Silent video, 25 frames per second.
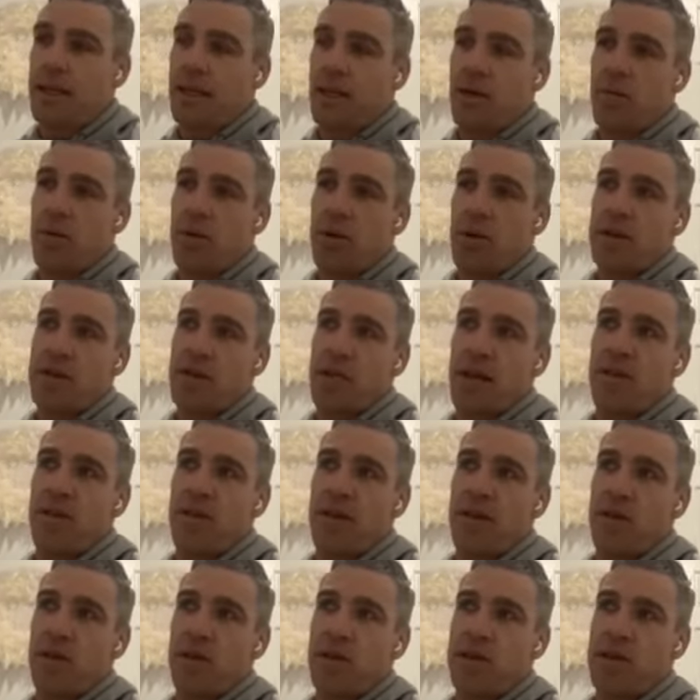when I was over
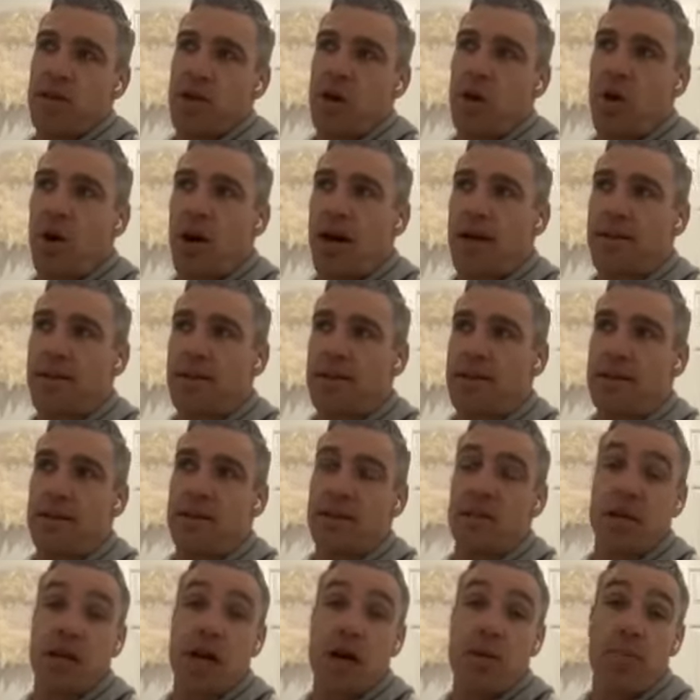there, I signed
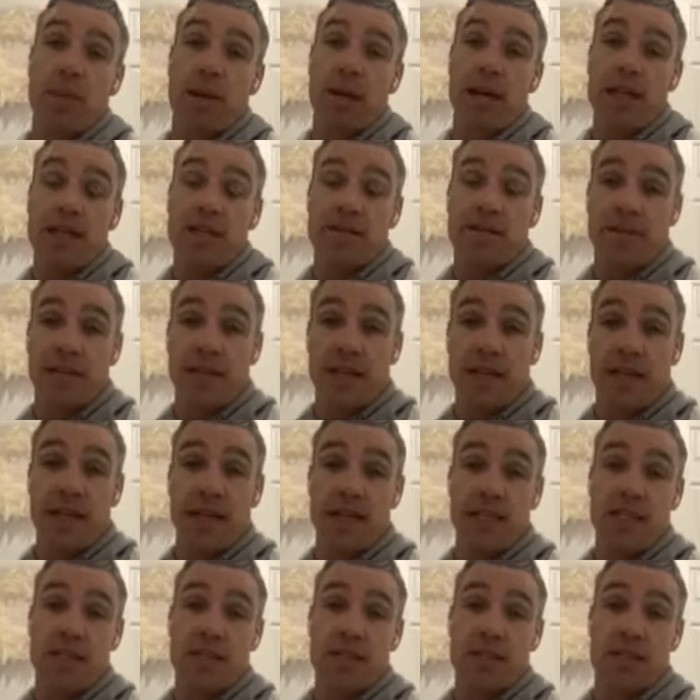to go and play for
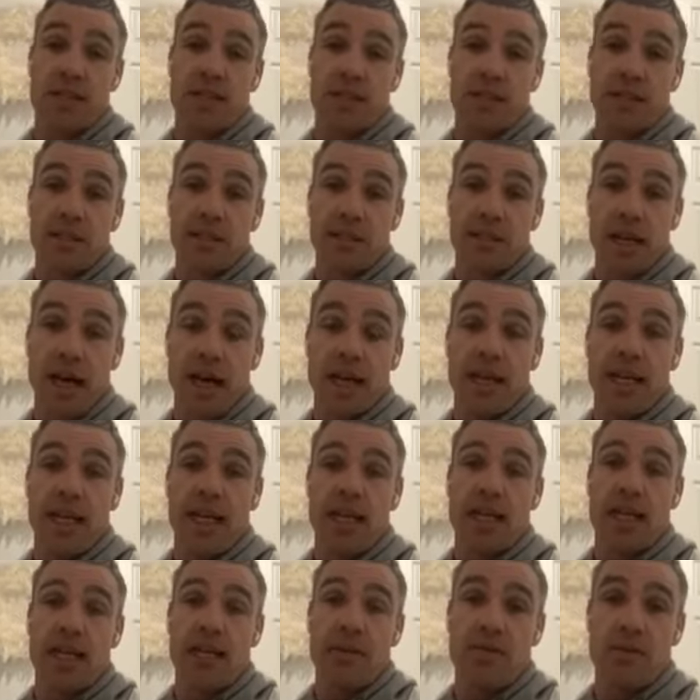Leeds
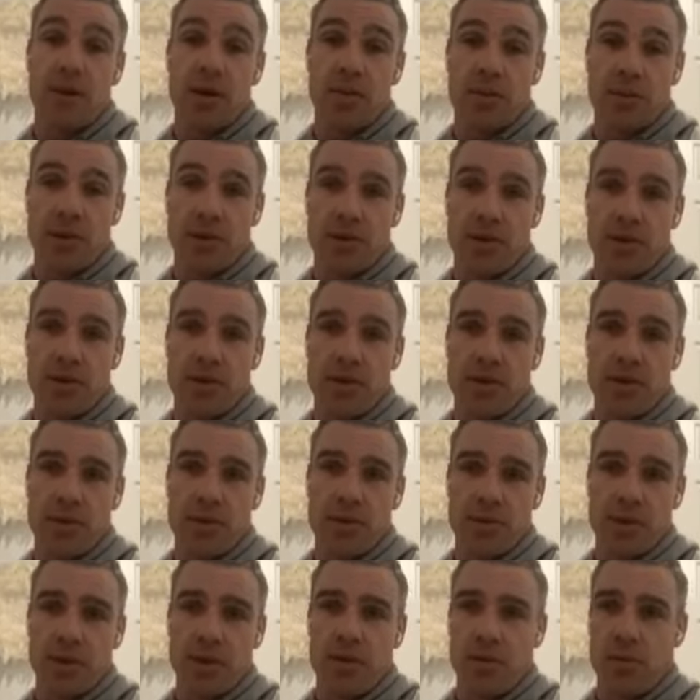Carnegie Rugby Union
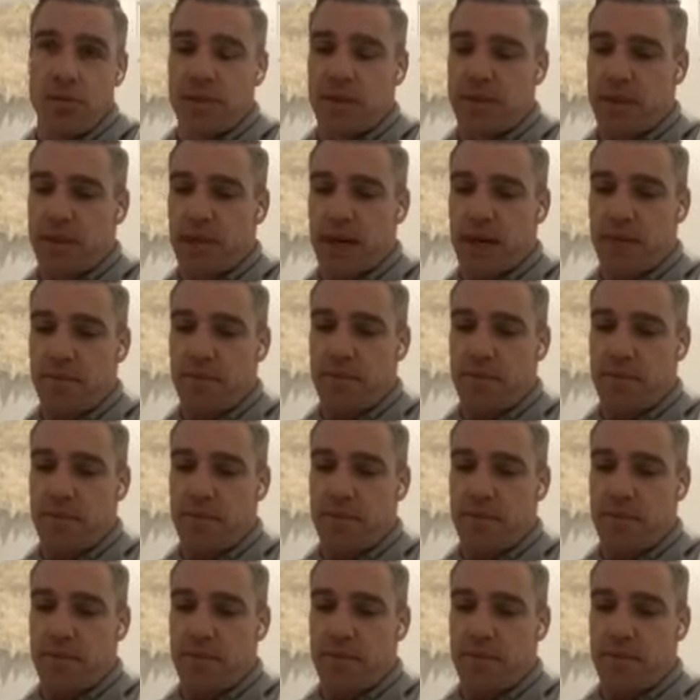as well, but